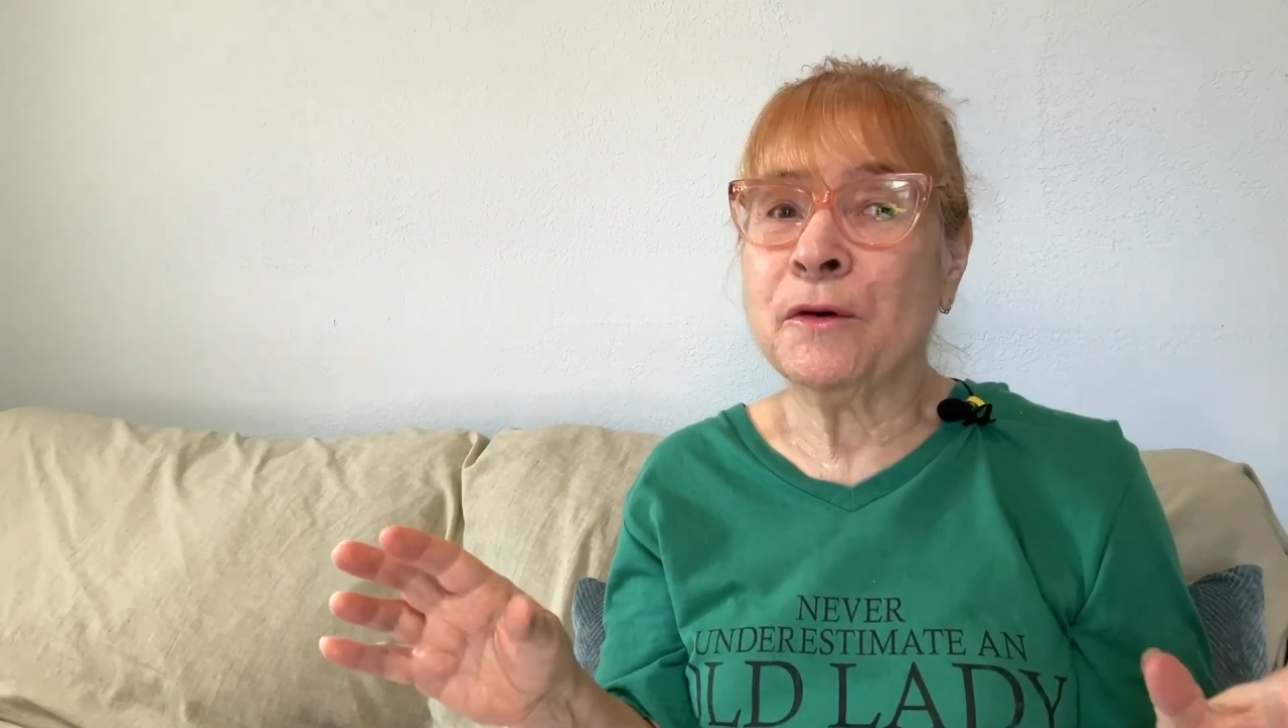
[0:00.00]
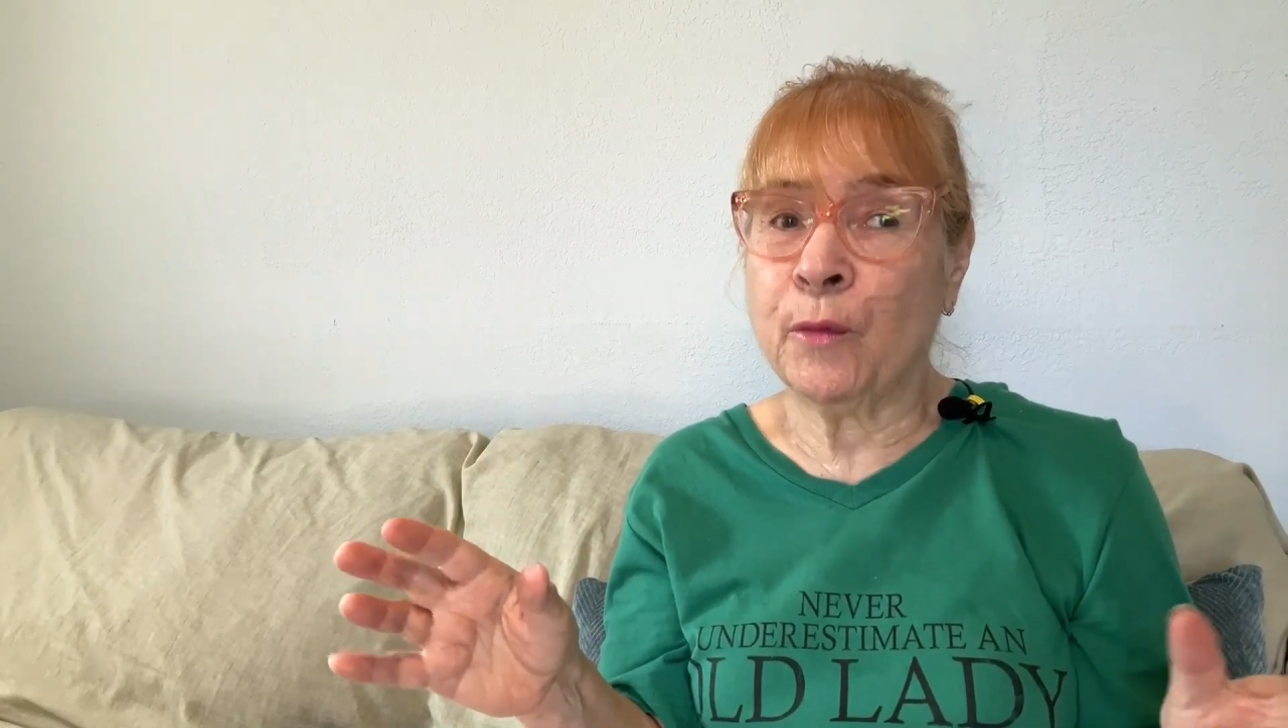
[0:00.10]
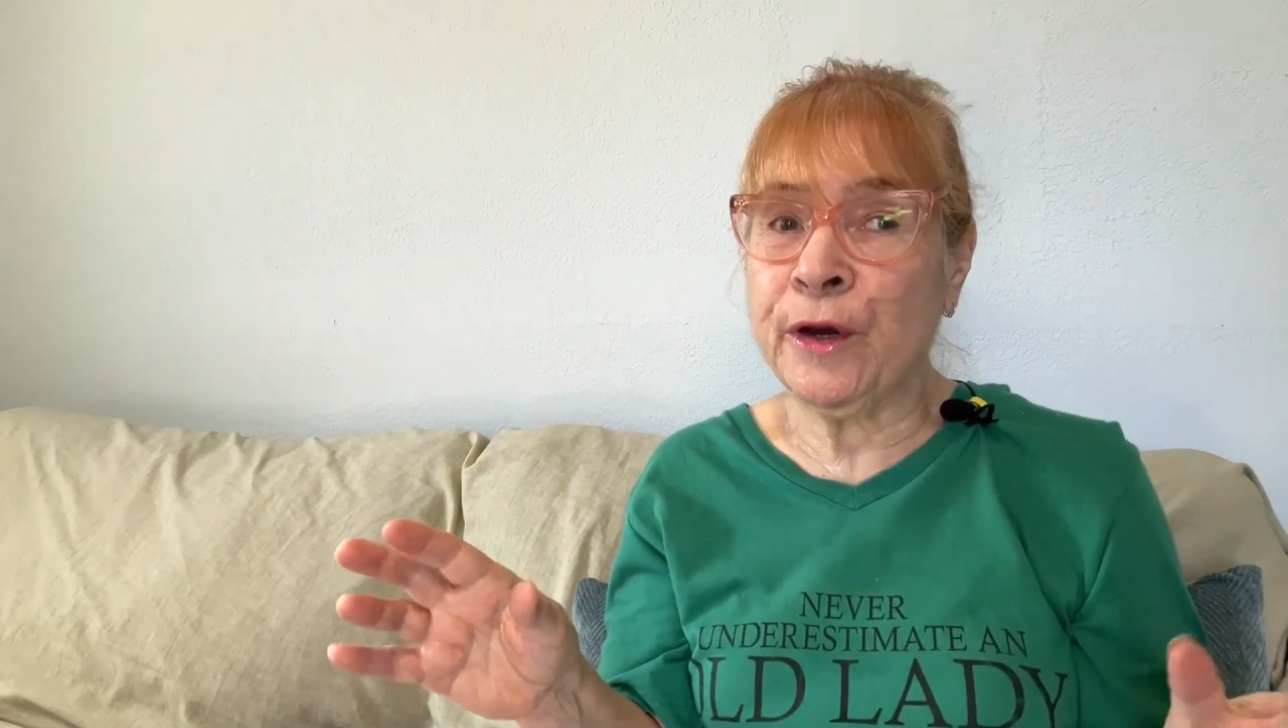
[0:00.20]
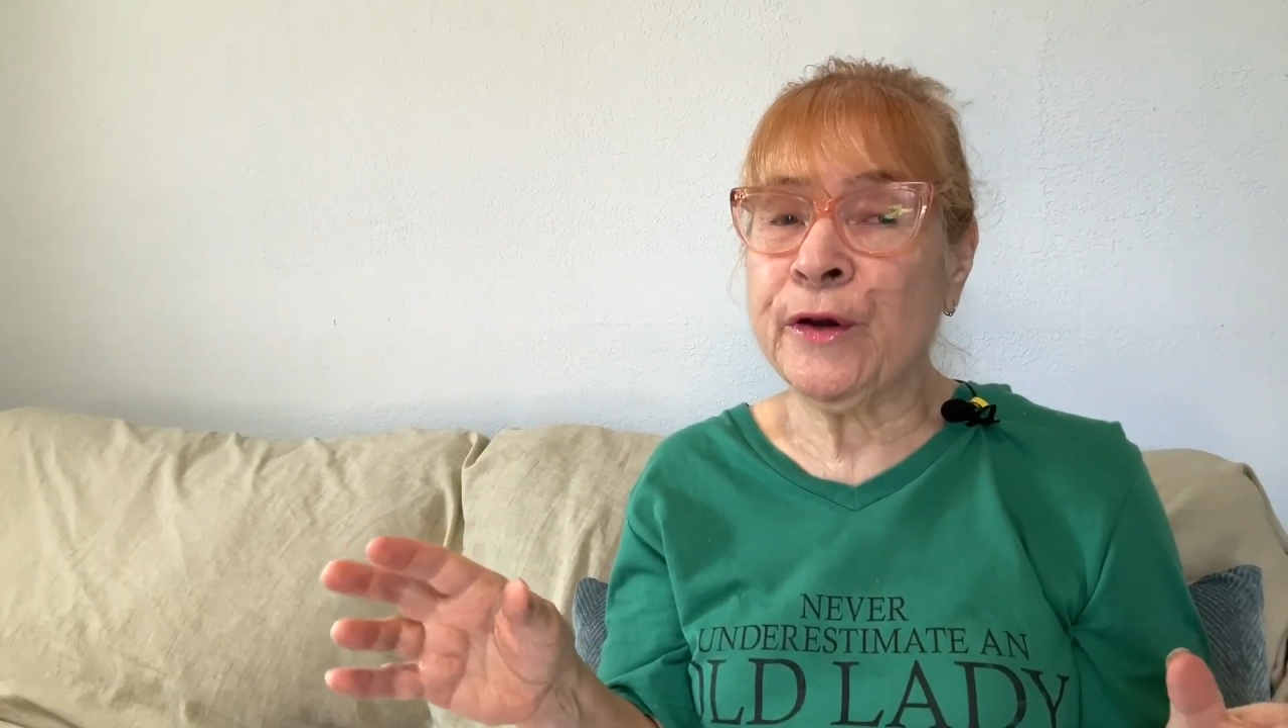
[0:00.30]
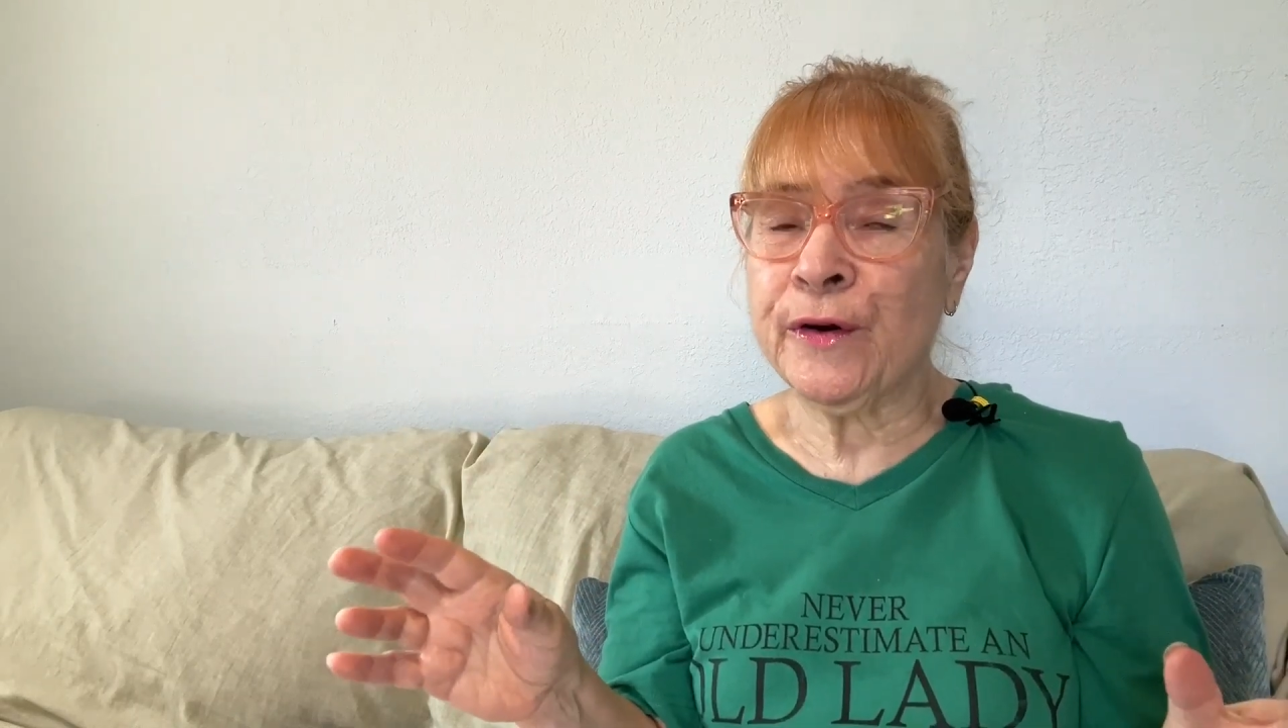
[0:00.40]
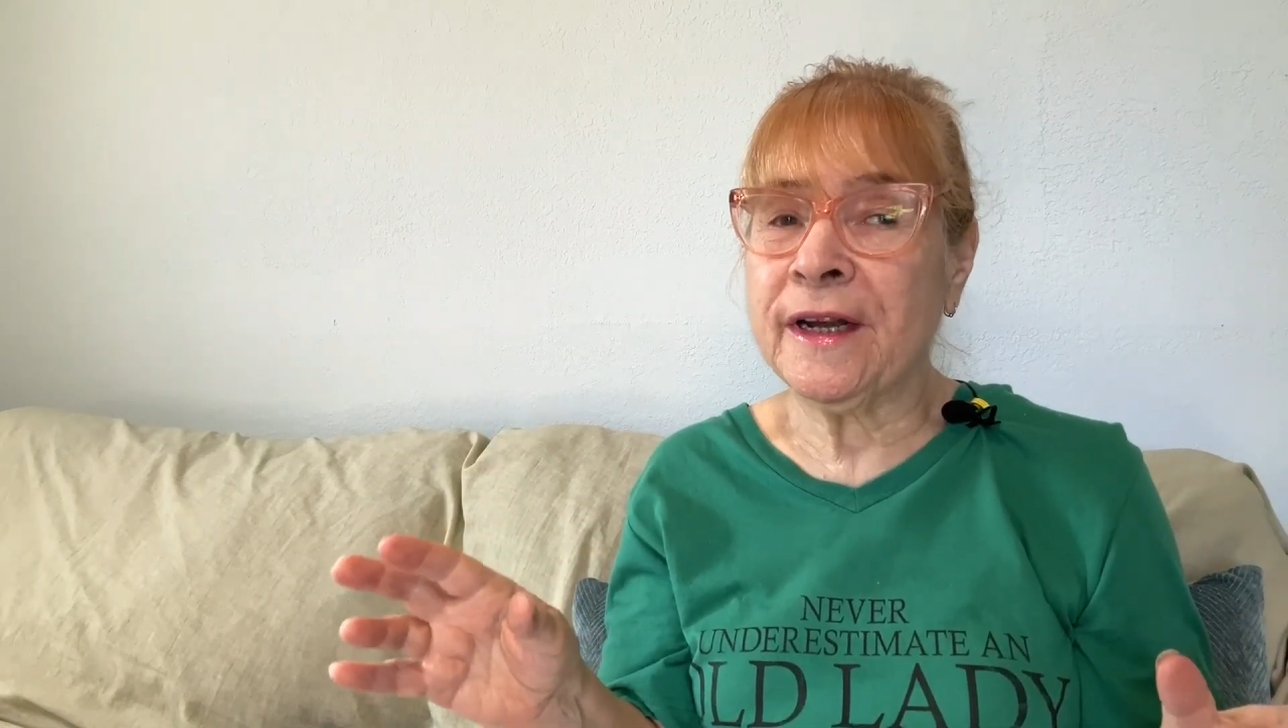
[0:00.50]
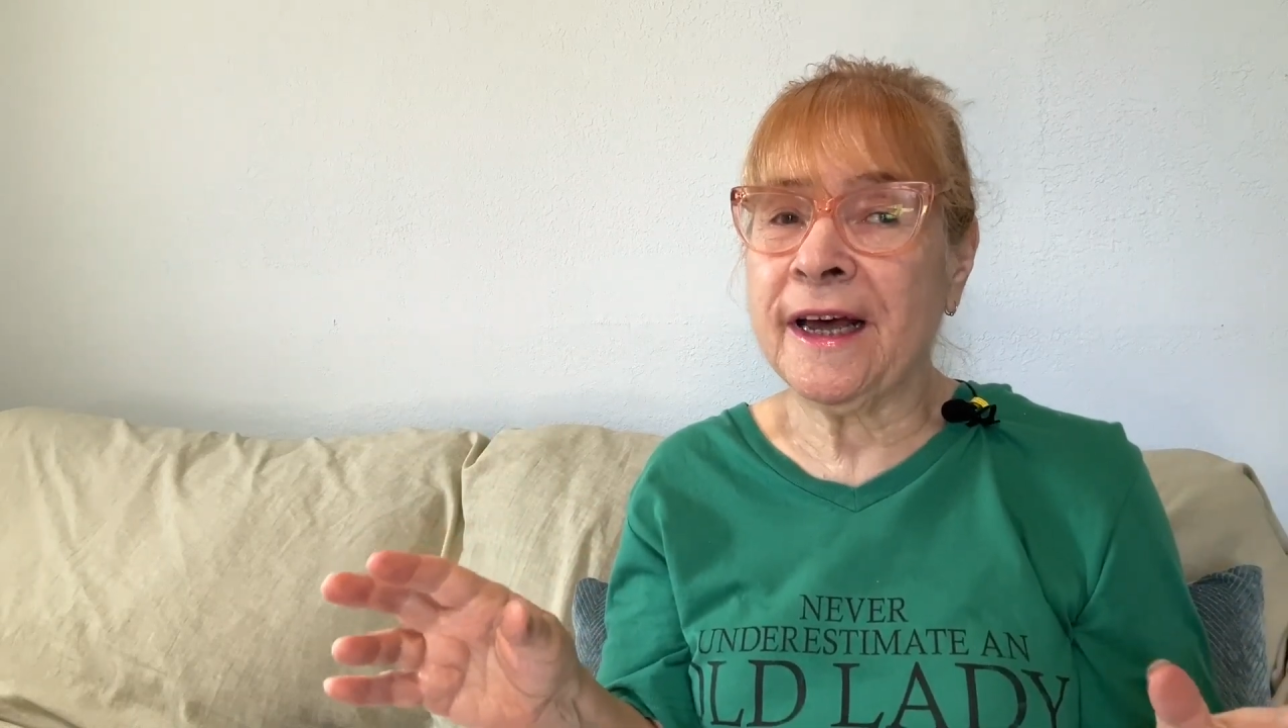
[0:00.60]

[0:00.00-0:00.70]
weird